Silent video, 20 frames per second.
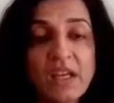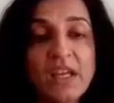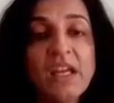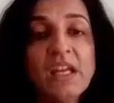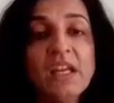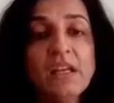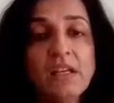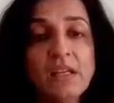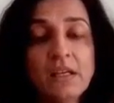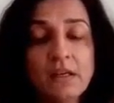
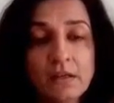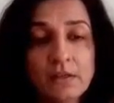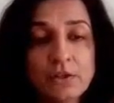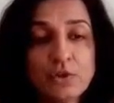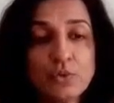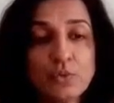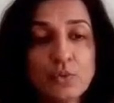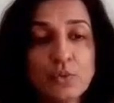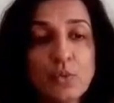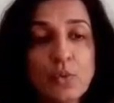In year
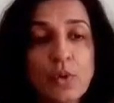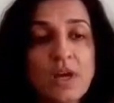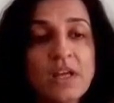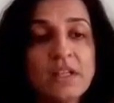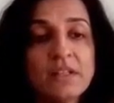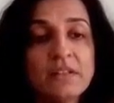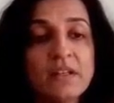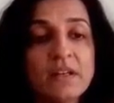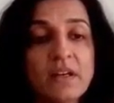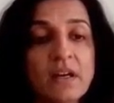2,
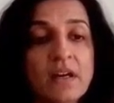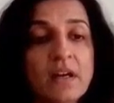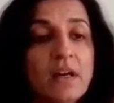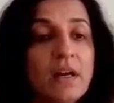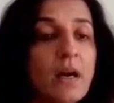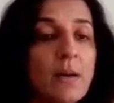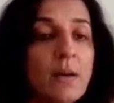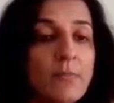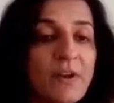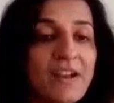the